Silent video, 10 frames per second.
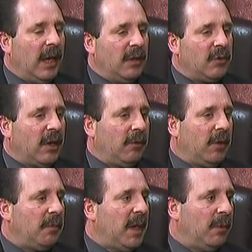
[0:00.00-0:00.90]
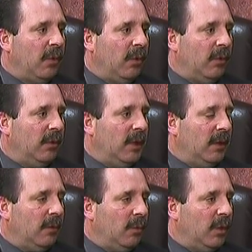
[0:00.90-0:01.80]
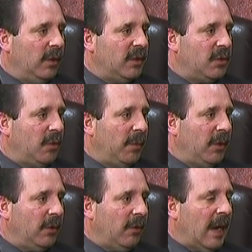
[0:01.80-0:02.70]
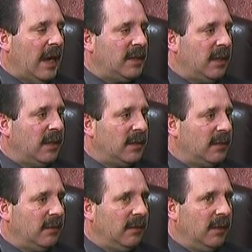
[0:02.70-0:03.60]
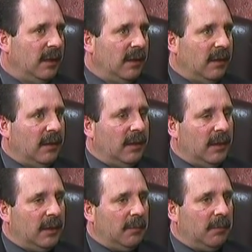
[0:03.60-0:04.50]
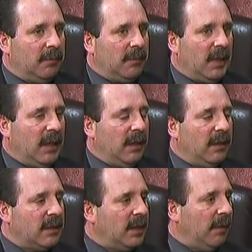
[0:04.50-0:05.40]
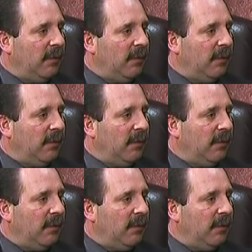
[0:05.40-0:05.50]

And generally people will distribute their assets in the same